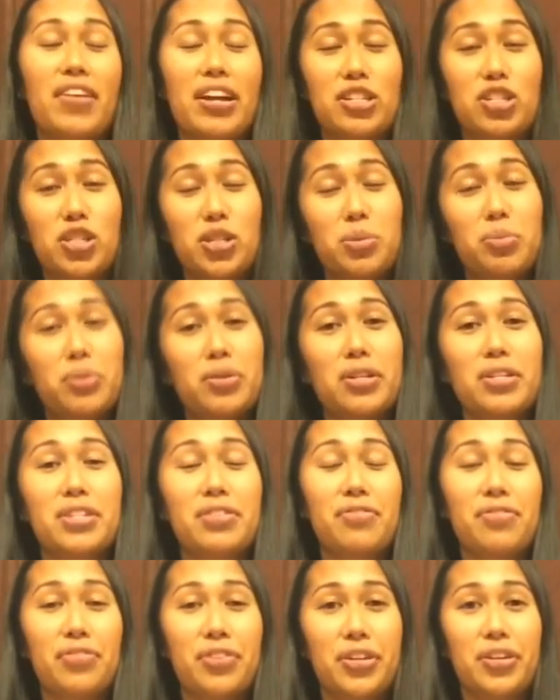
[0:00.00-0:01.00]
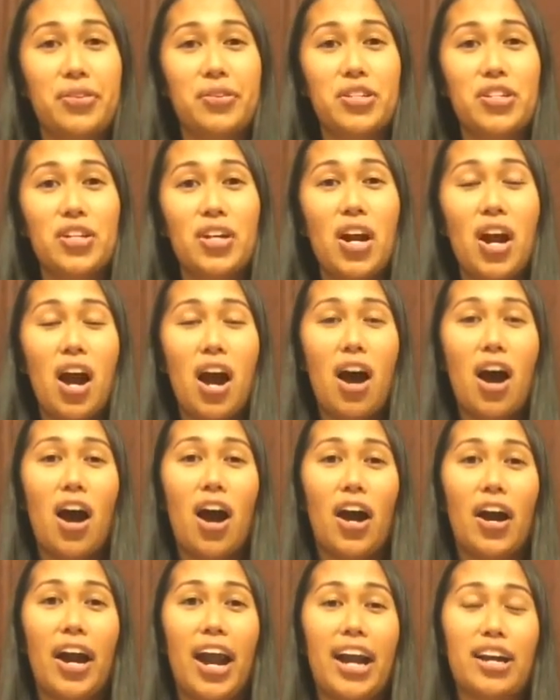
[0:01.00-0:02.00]
vegetables and fruits
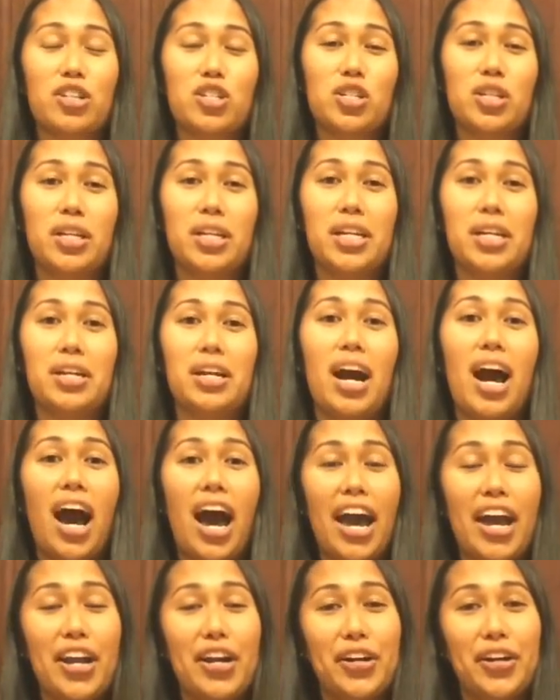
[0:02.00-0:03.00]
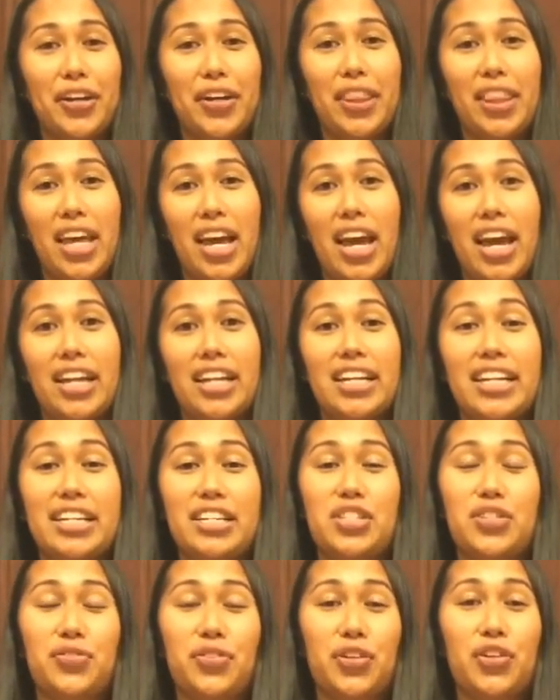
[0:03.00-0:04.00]
are actually higher than it
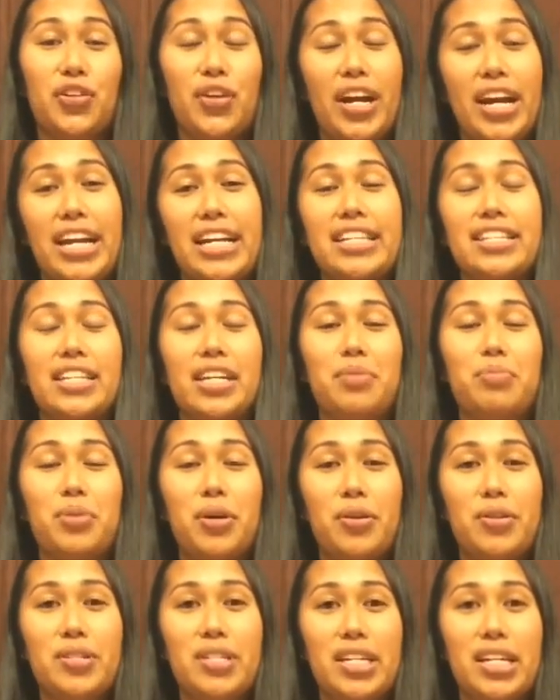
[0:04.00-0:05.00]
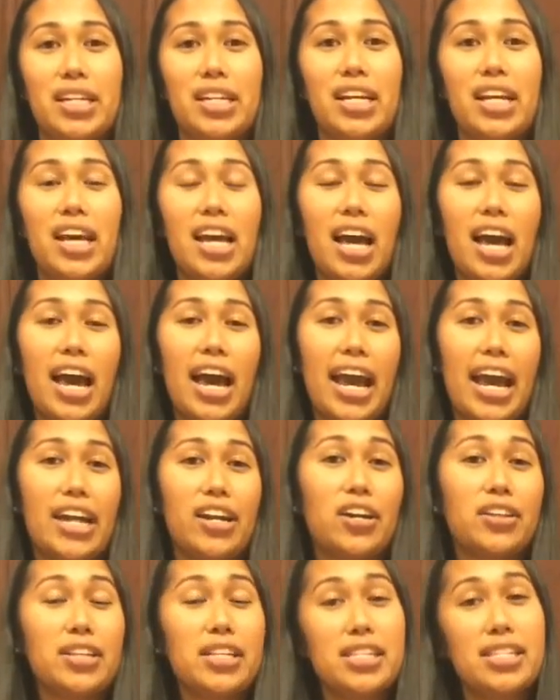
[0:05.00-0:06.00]
is for grains and protein, and
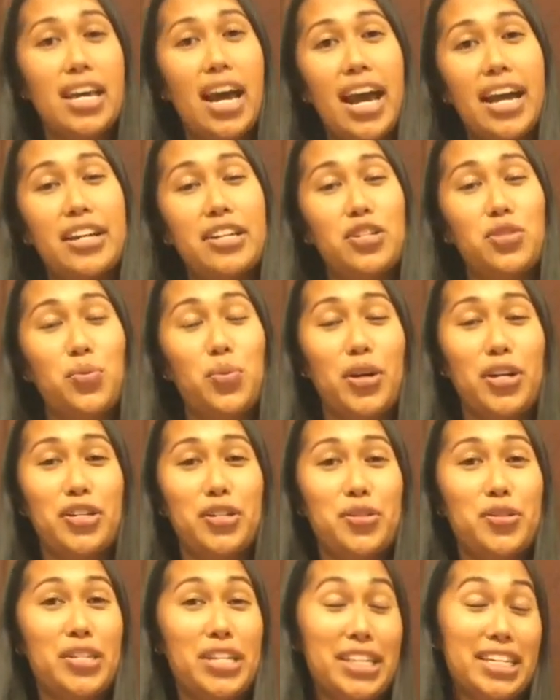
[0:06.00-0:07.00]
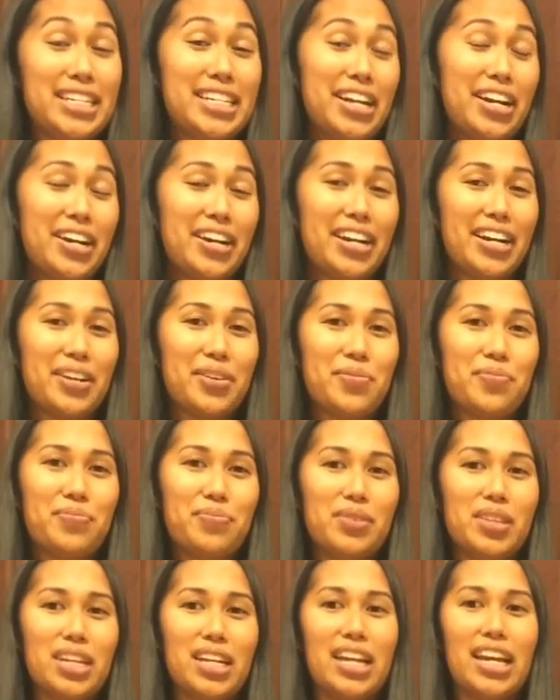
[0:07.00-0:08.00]
on the side is where you see the dairy.
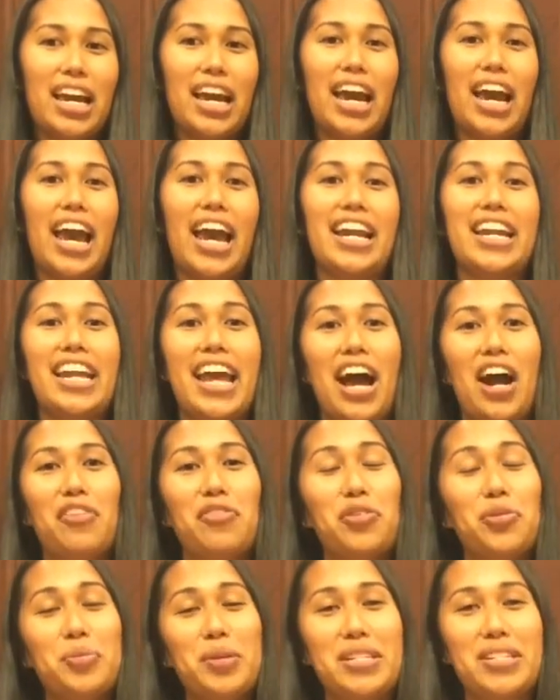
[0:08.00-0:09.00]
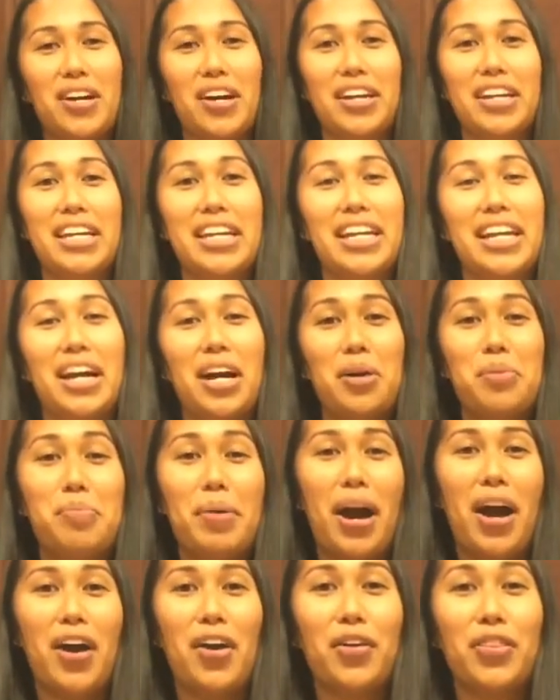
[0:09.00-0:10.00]
And now we'll be talking
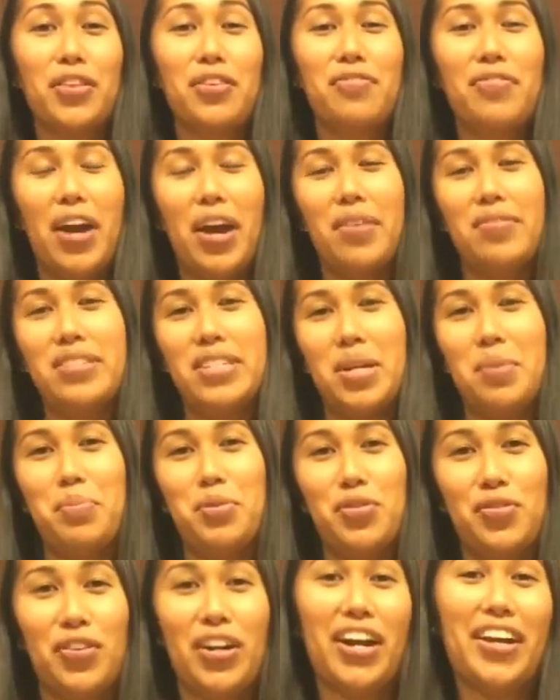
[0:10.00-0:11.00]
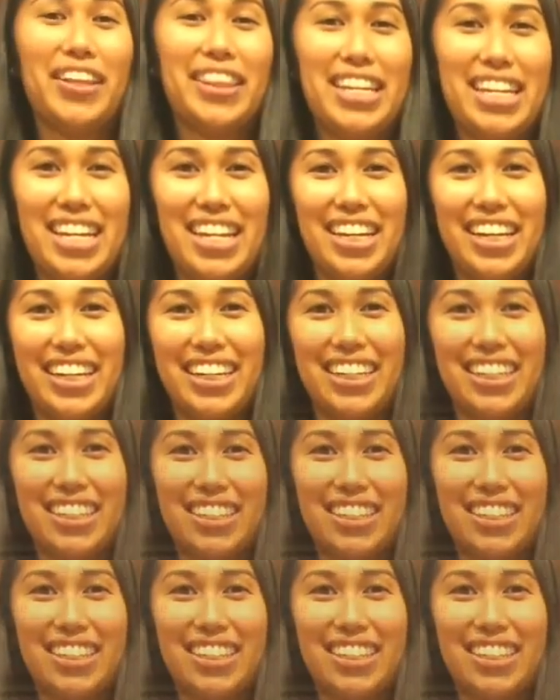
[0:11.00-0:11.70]
about the 5 tips for healthy eating.